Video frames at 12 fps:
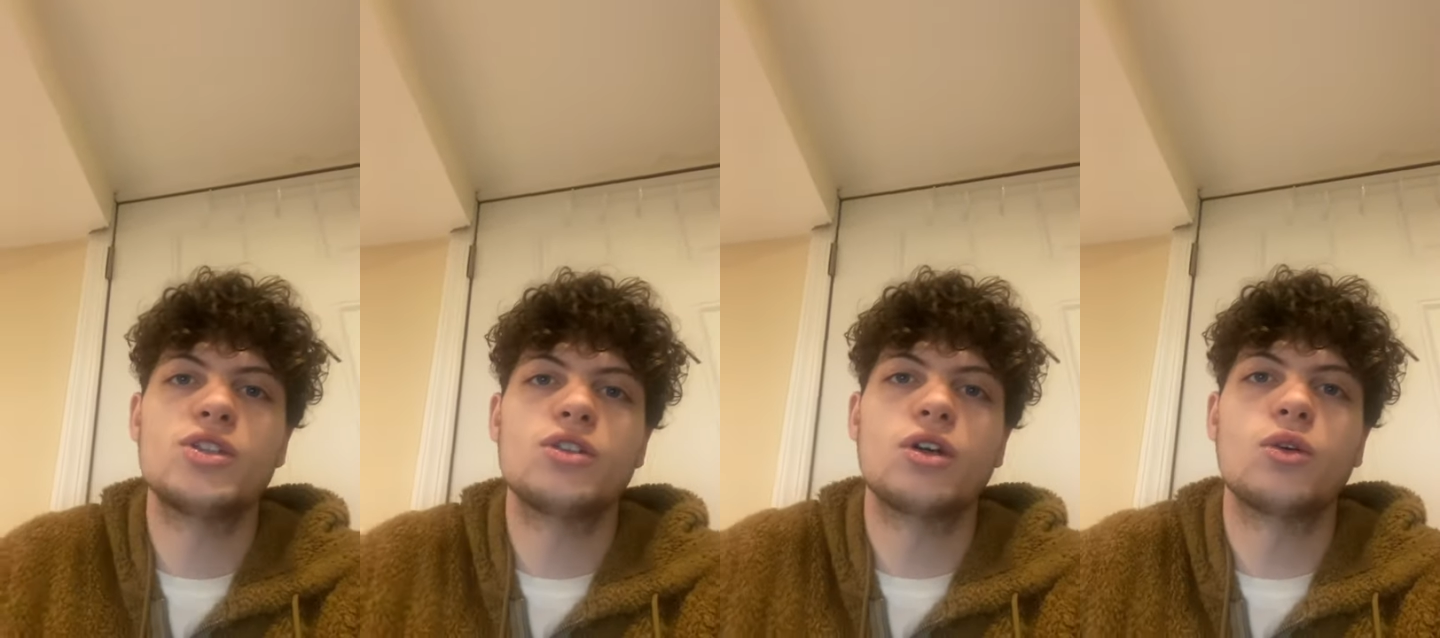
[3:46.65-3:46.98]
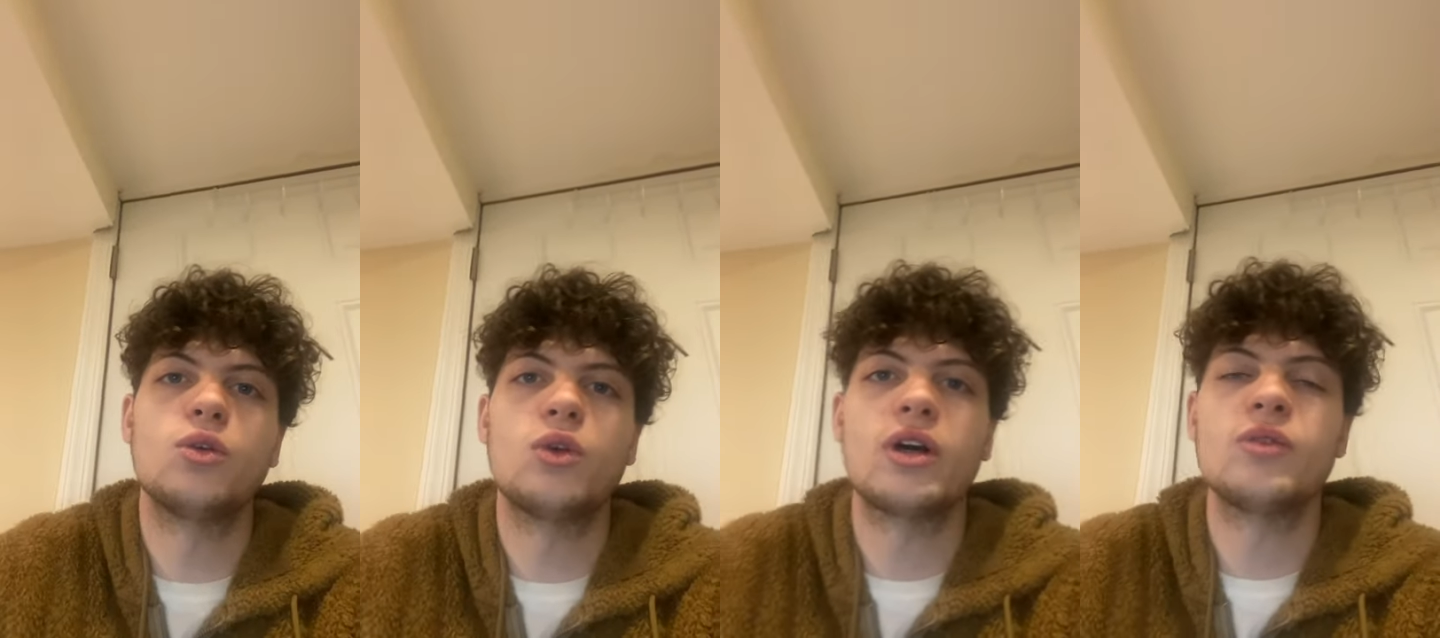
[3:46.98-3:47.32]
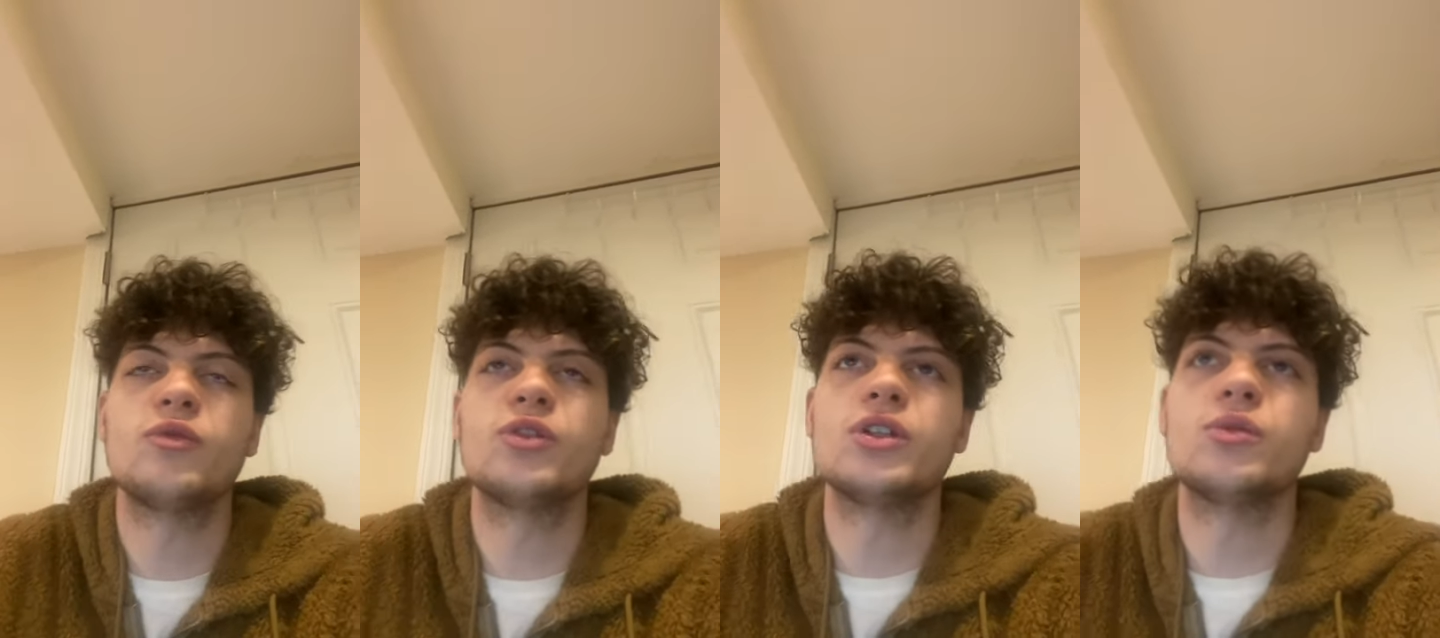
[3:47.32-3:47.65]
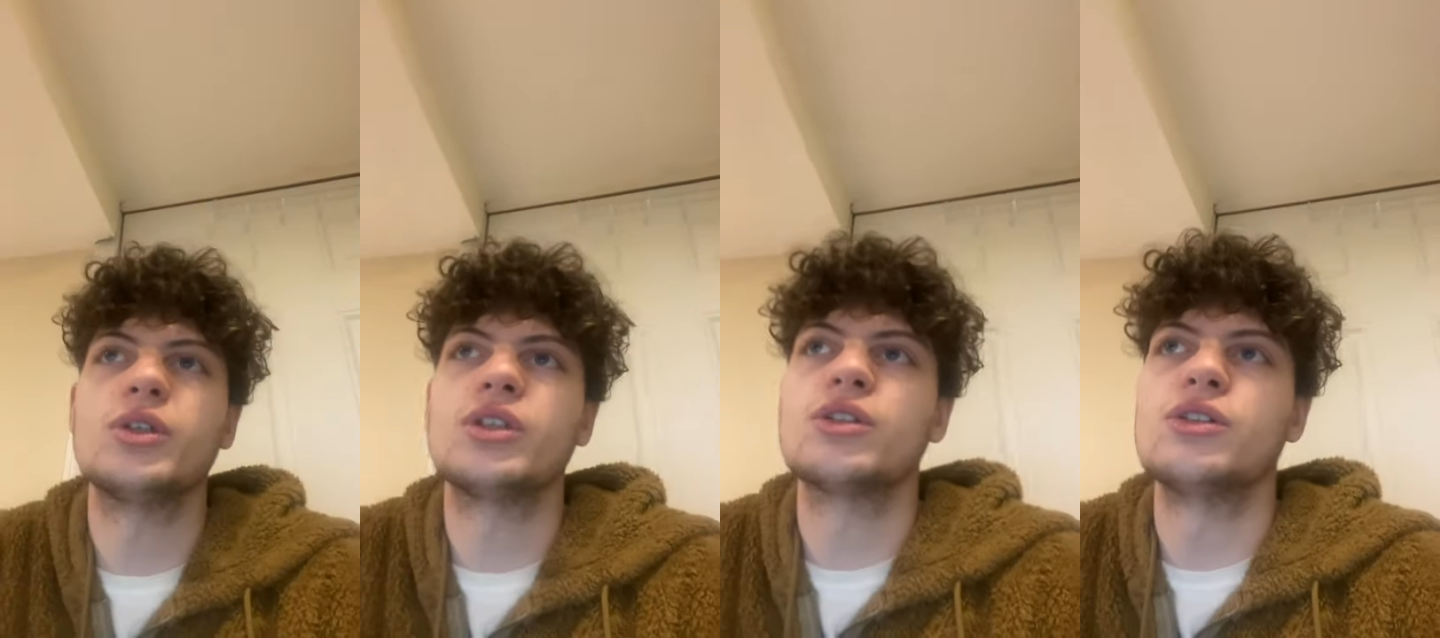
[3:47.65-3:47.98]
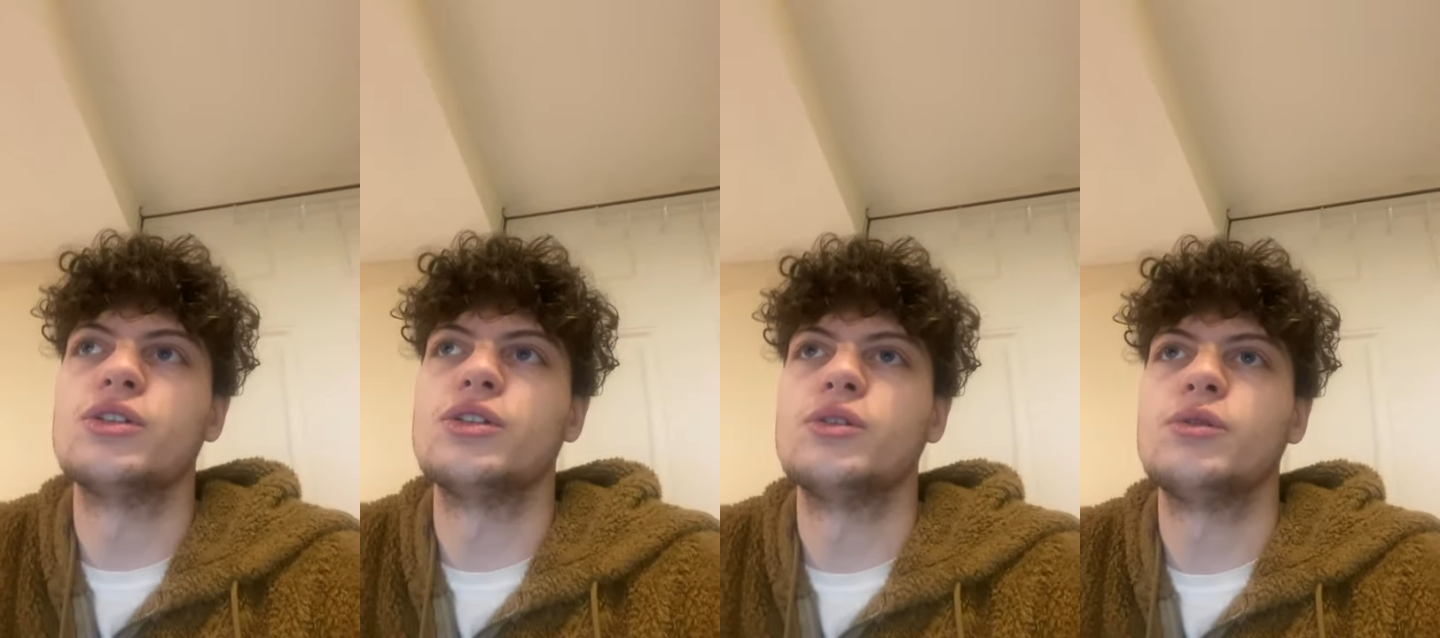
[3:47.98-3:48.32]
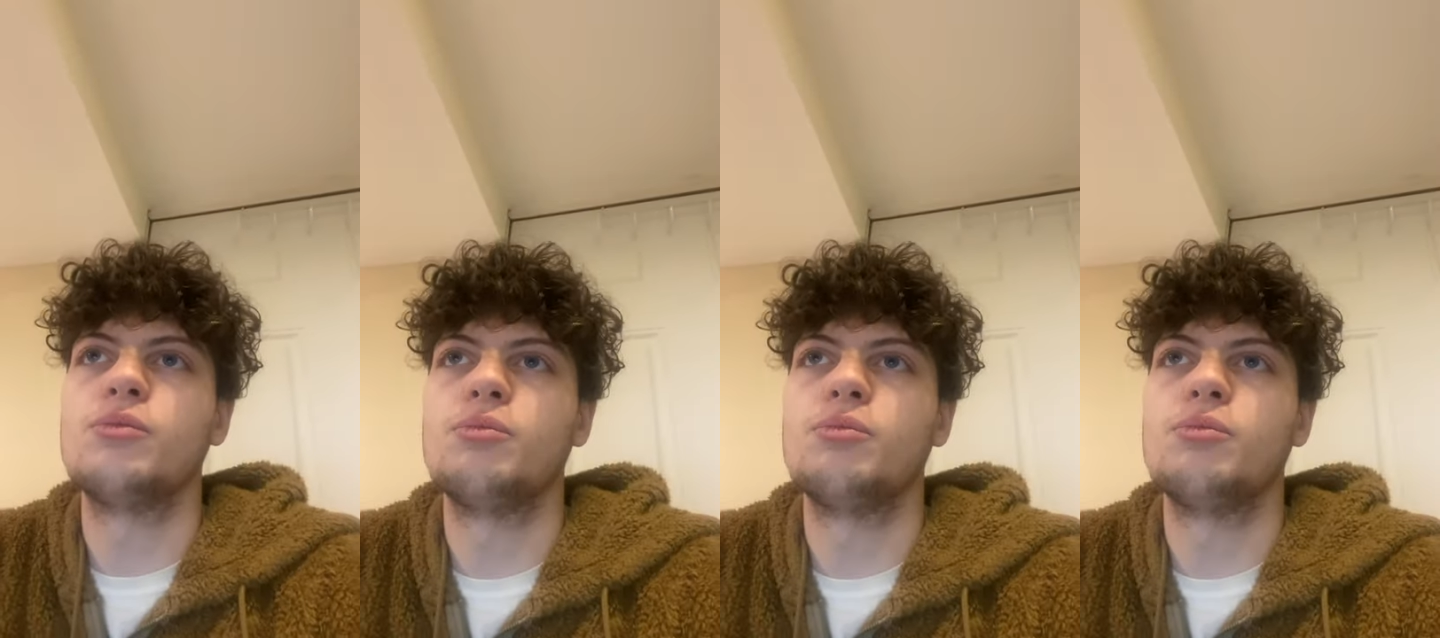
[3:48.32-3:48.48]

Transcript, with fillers: you know, who hopefully we could